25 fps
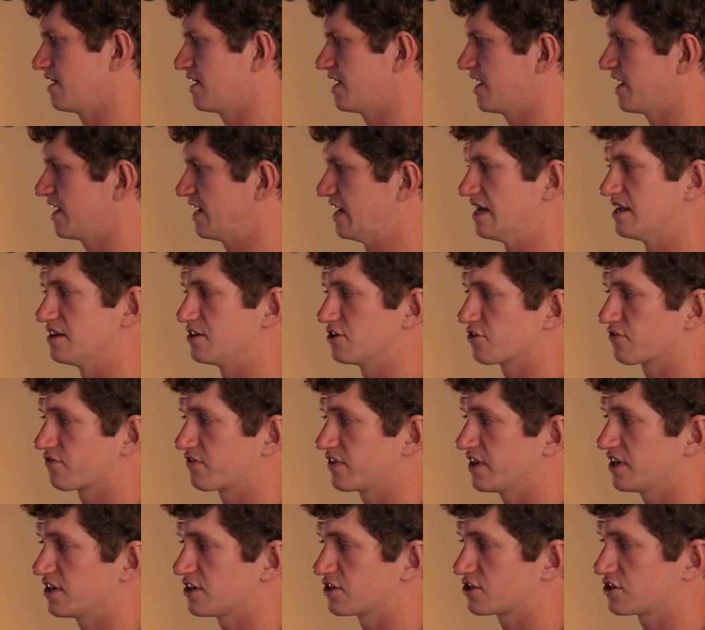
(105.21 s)
and you're
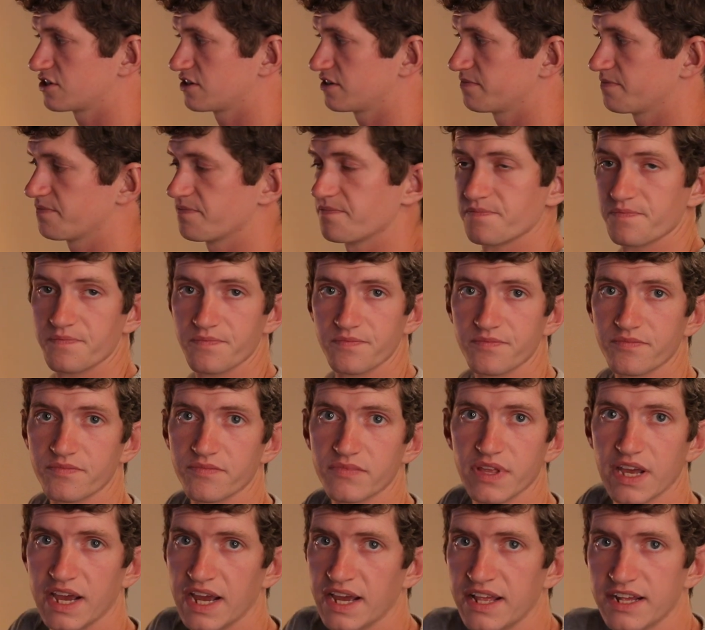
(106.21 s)
finished.
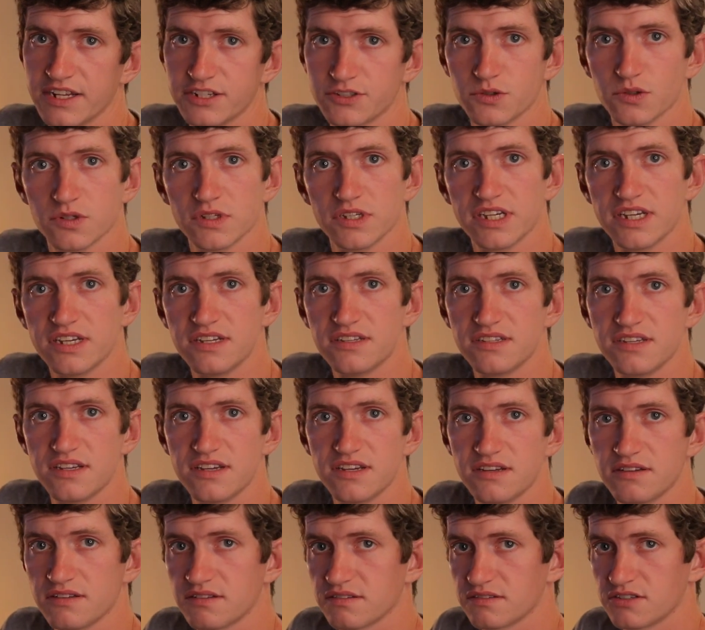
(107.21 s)
And that's really
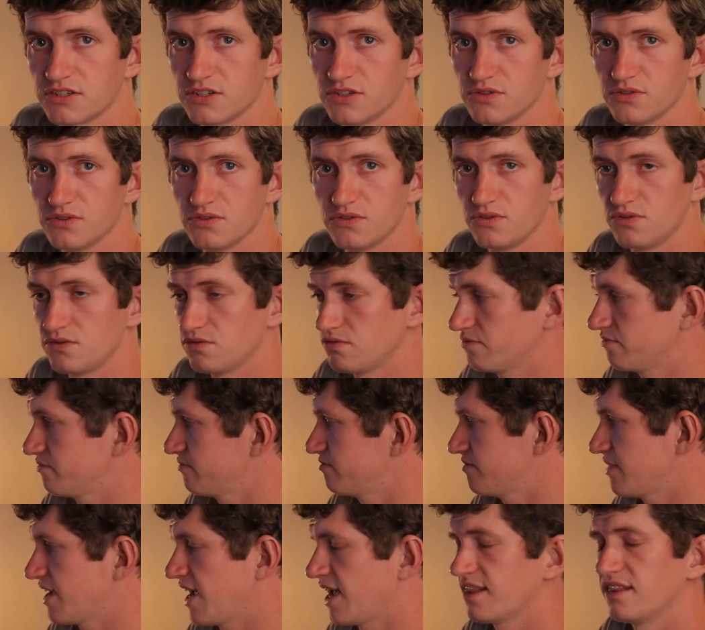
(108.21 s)
easy to
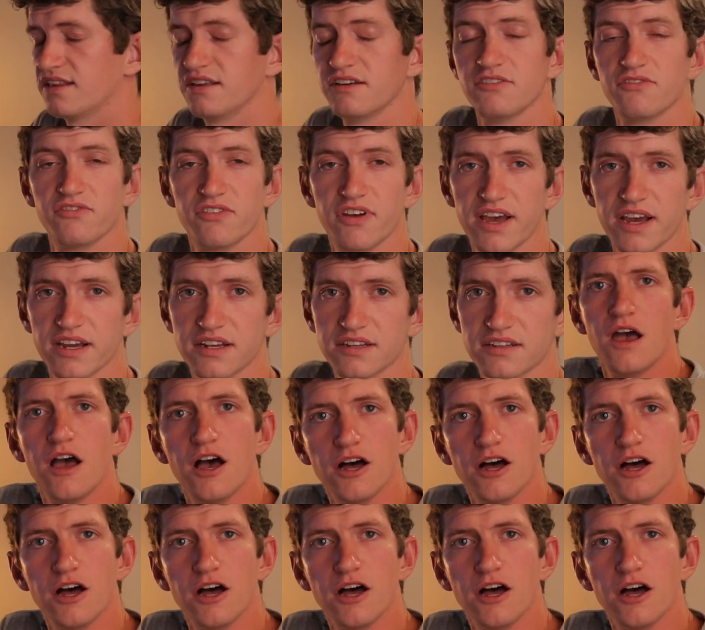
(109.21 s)
add the effect.